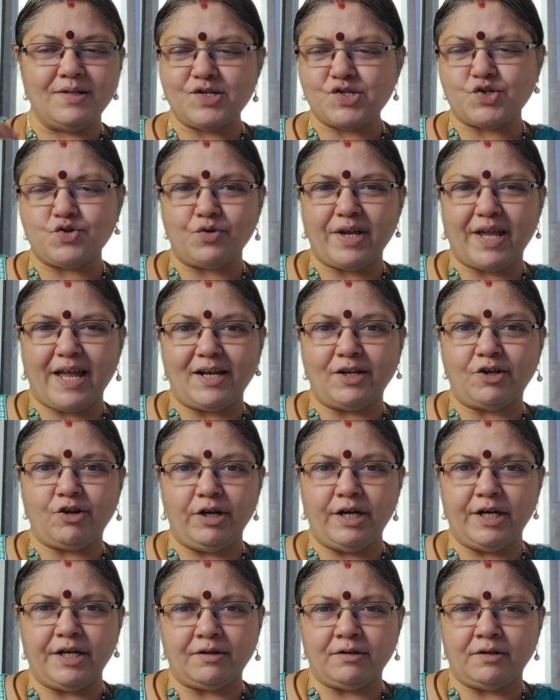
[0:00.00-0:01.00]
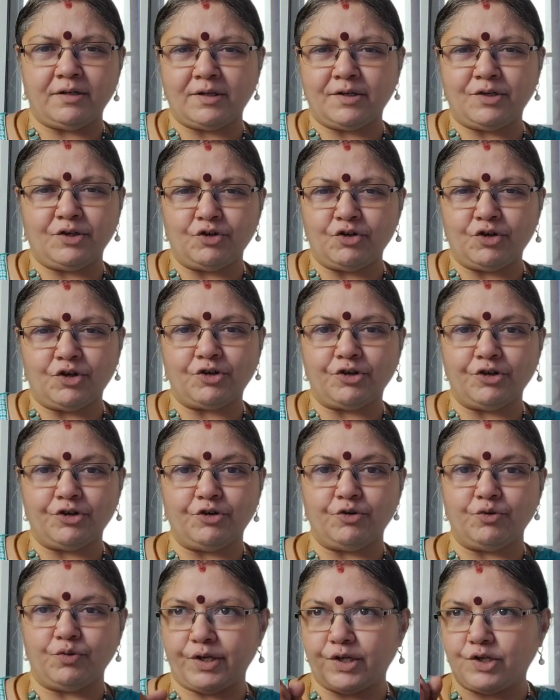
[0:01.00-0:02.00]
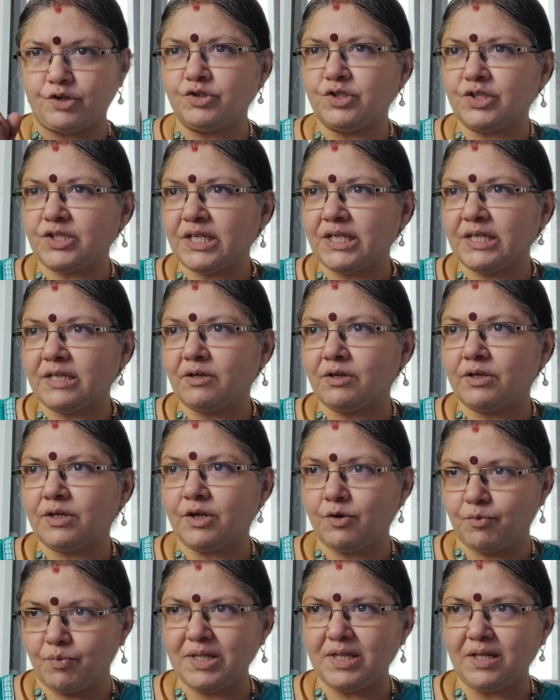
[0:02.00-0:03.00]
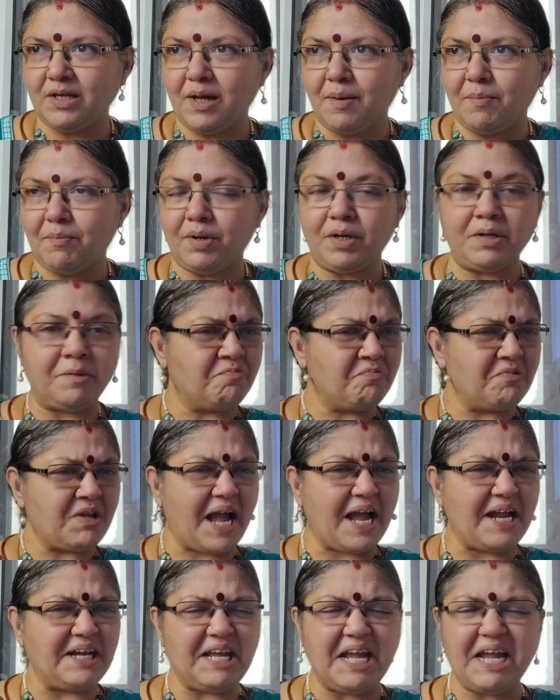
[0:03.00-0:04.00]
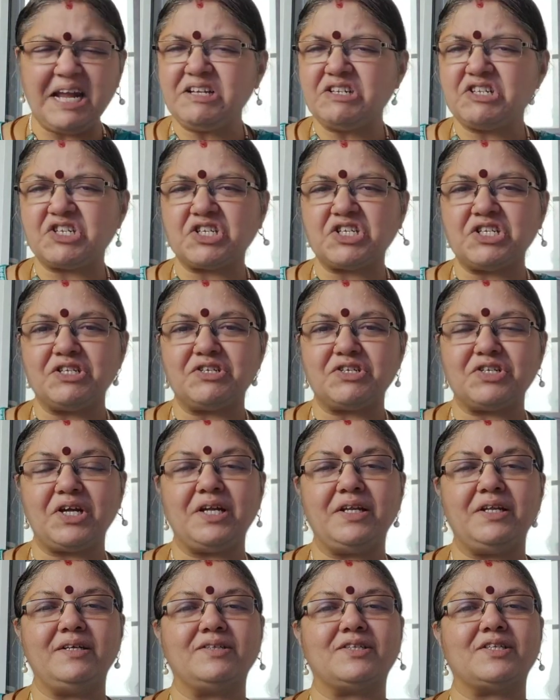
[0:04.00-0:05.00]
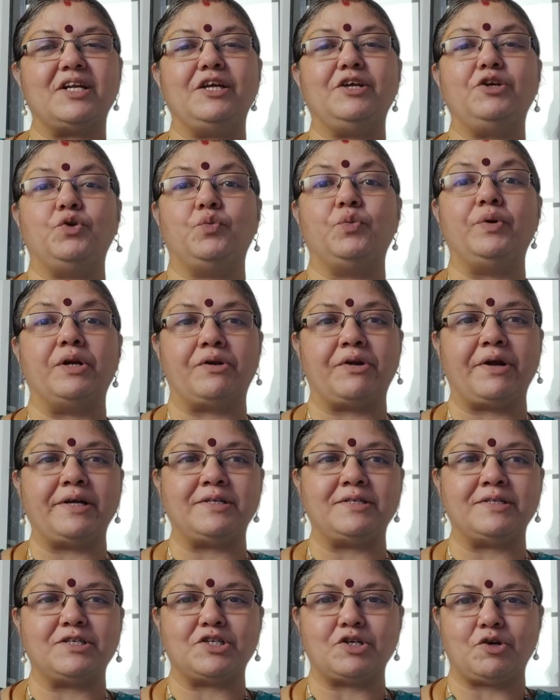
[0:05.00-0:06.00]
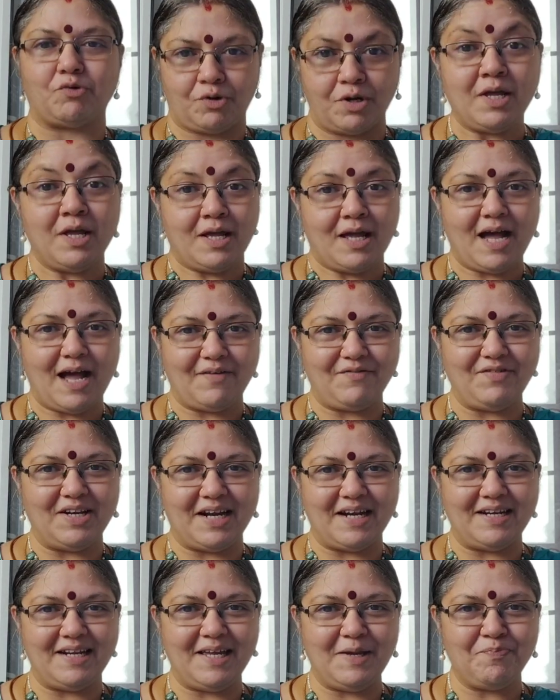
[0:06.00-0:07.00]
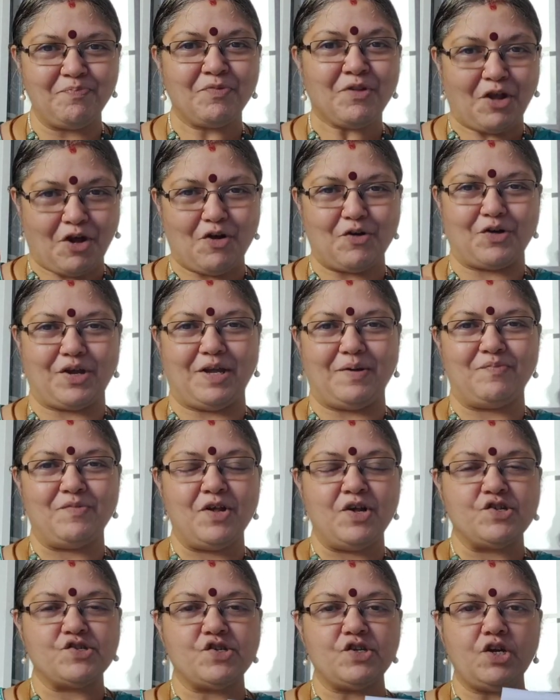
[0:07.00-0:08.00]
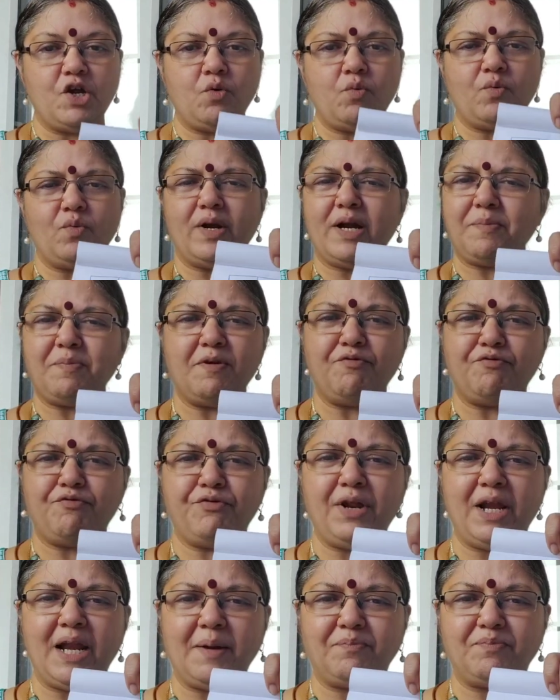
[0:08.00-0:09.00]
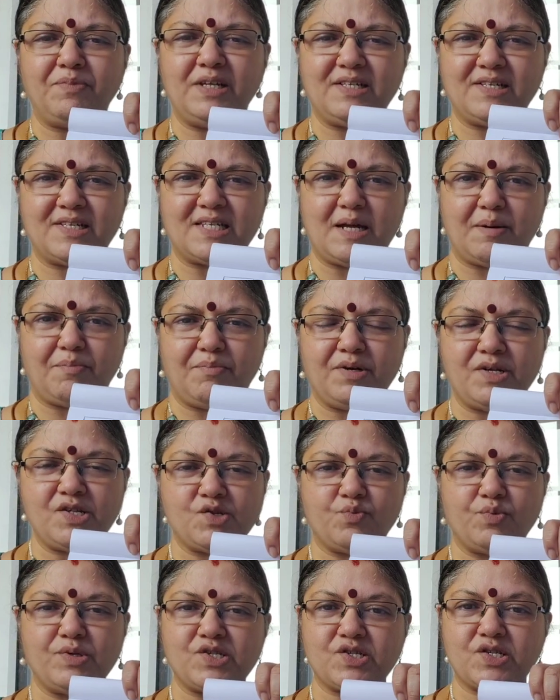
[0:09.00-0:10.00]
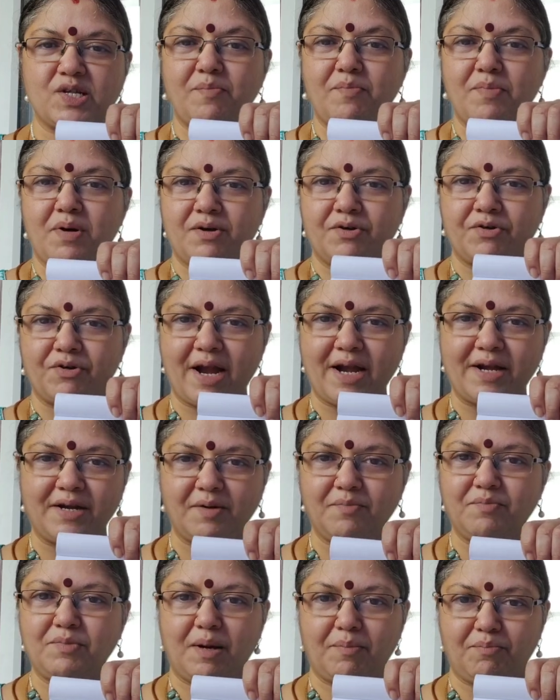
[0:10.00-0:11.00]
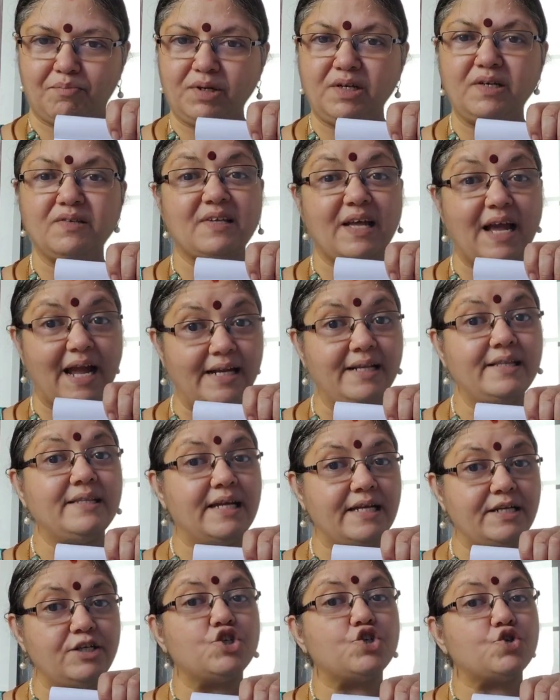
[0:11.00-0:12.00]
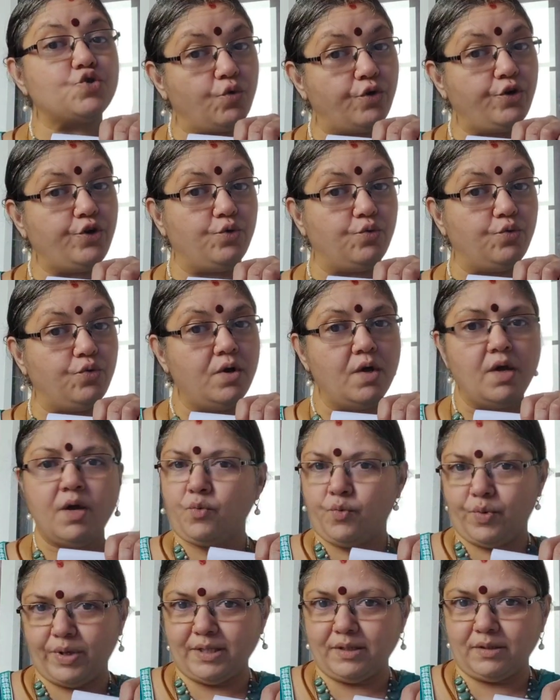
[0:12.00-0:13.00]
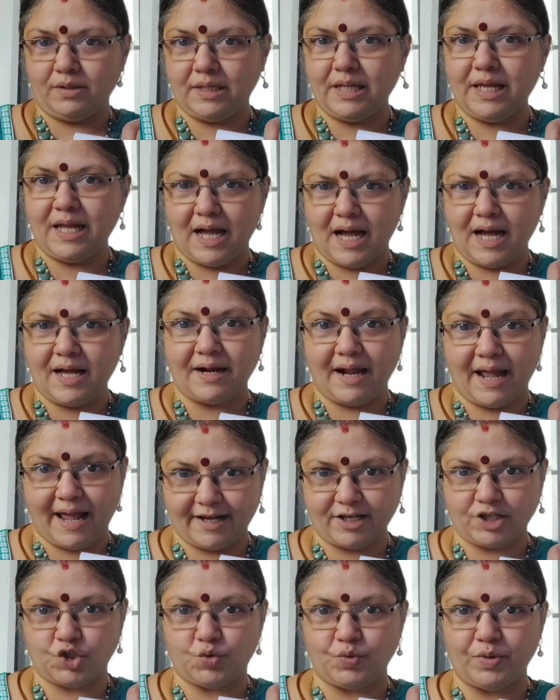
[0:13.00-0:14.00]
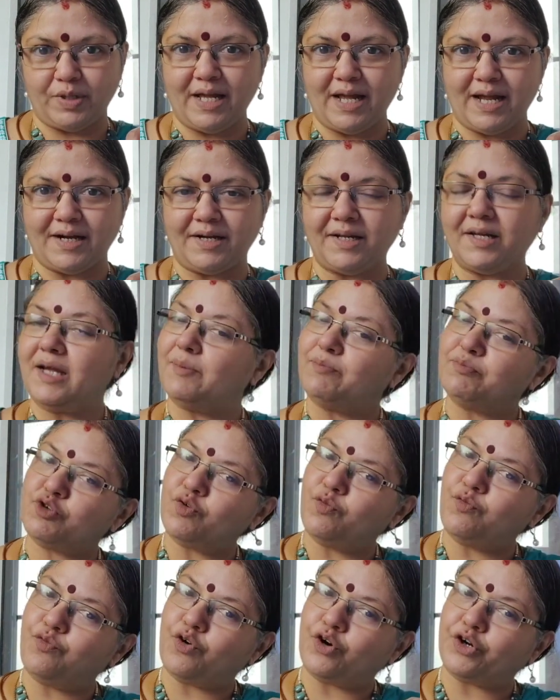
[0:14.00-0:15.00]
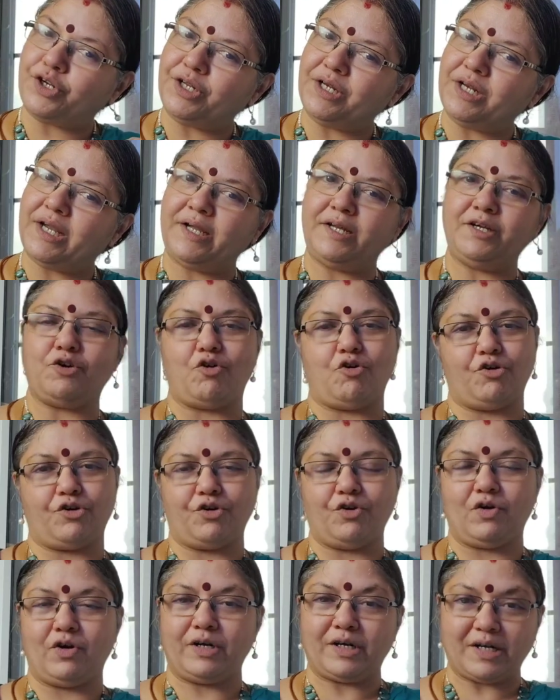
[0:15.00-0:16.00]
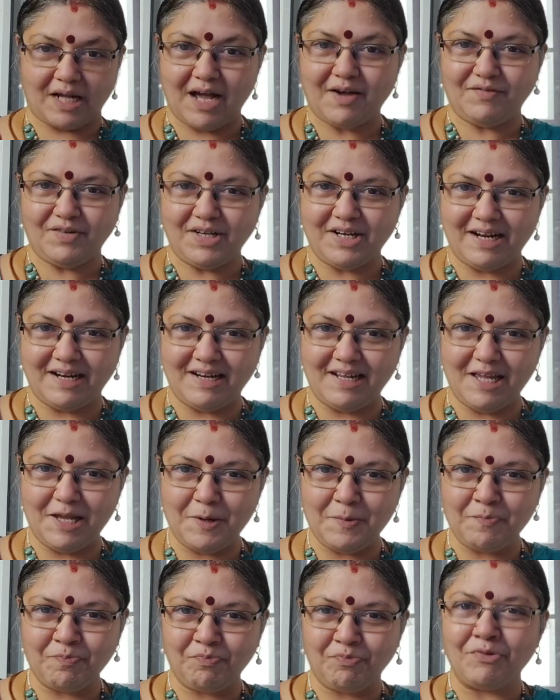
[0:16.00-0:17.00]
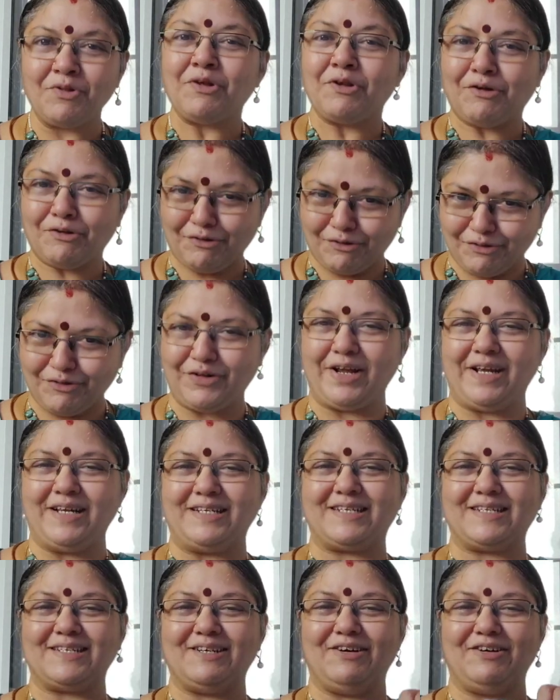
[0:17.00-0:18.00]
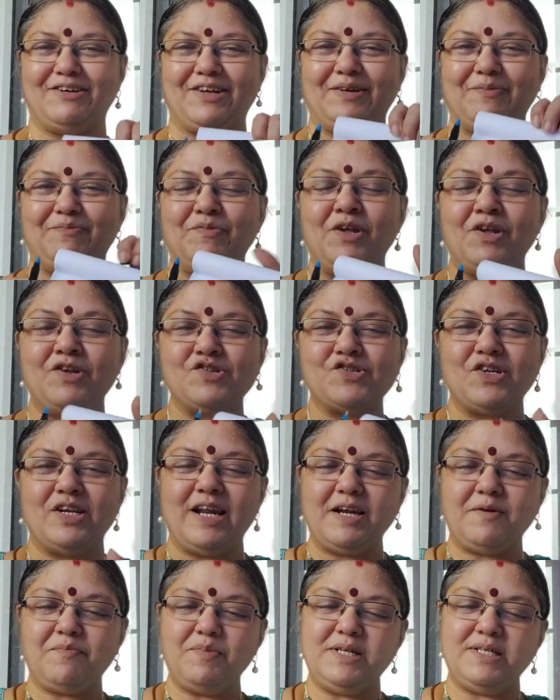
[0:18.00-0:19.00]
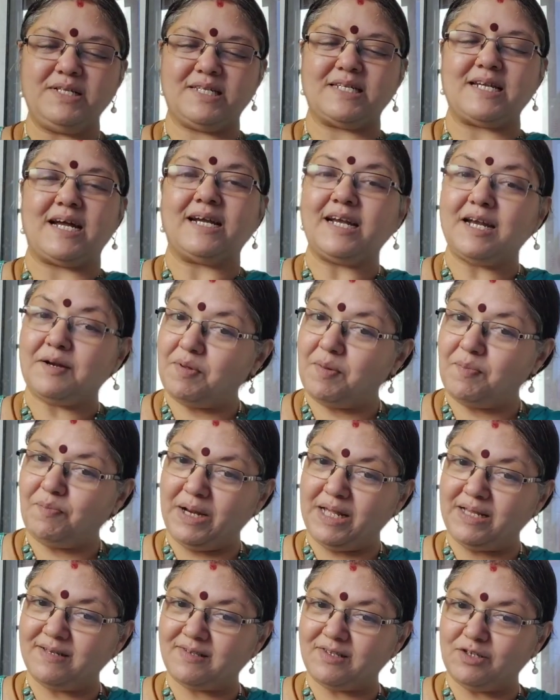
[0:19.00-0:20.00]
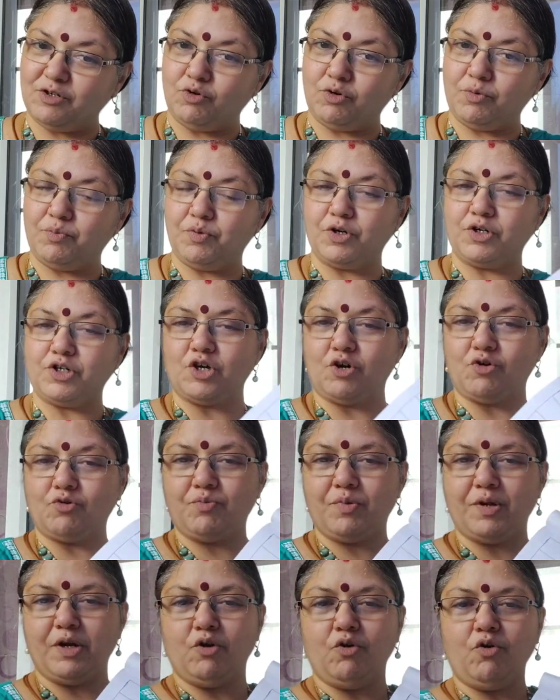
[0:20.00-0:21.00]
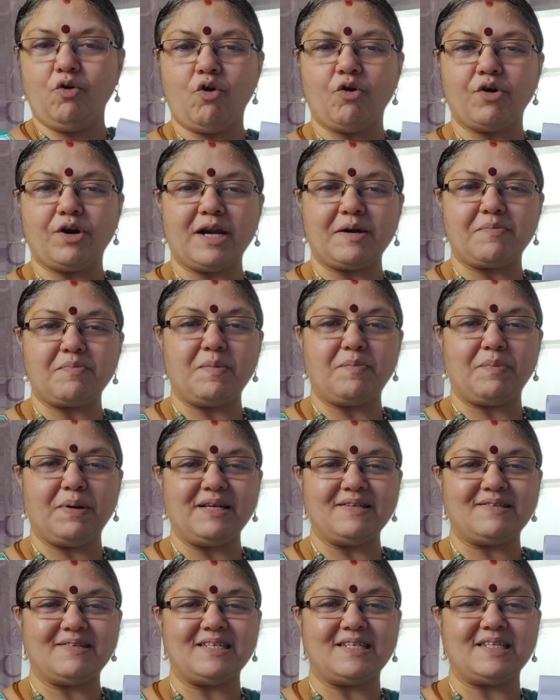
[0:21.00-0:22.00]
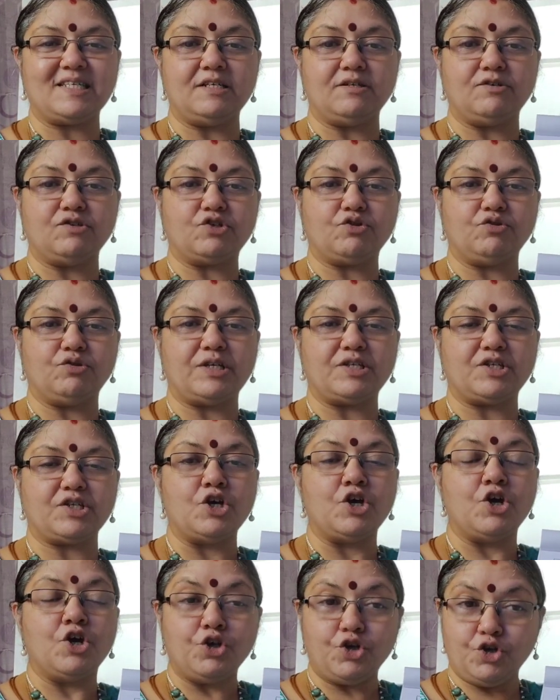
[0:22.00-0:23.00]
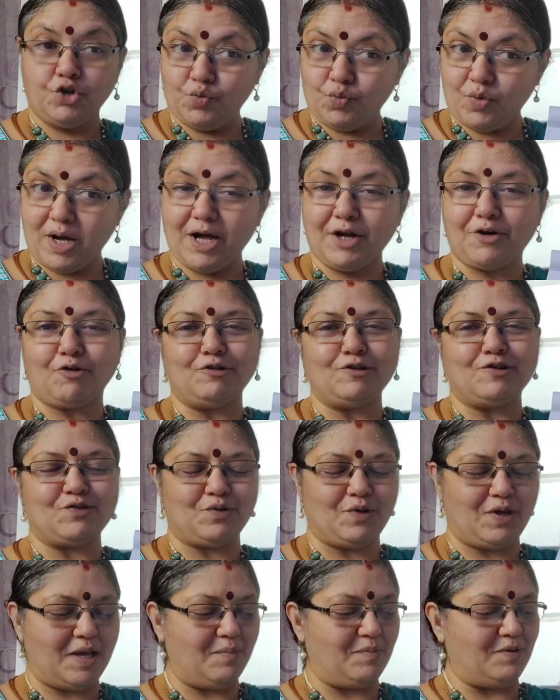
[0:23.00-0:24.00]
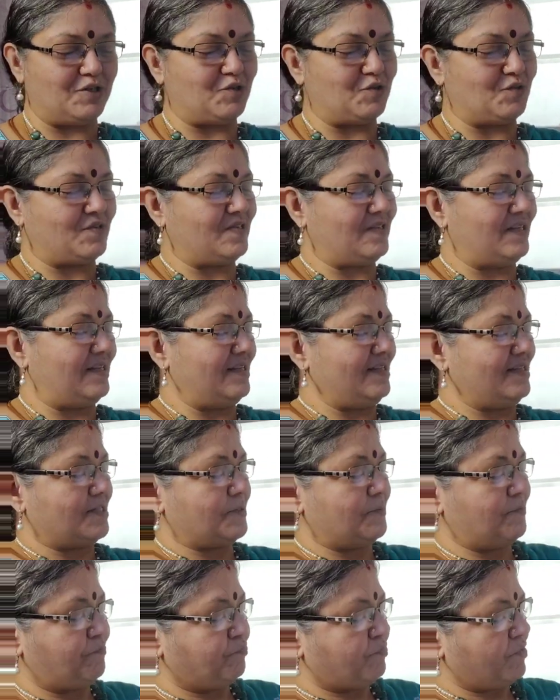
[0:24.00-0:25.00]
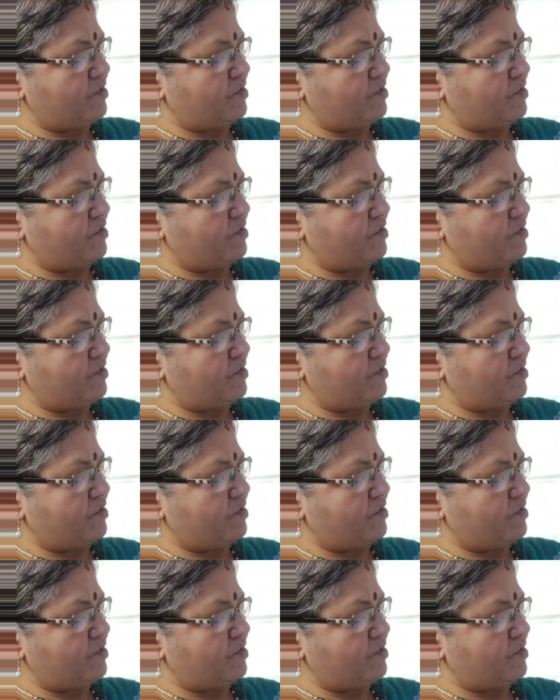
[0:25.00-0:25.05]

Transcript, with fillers: There's no calculator, you're not going to do it. You just say, give me the number and instantaneously you will write it down. Are we ready? Okay, so now let me fill up these numbers with some random numbers and then show you whether they are actually adding up to 49 or not. Are we ready? Great. Okay, so let me start. Let me place the notebook down below or let me place it here so that you are also able to see it.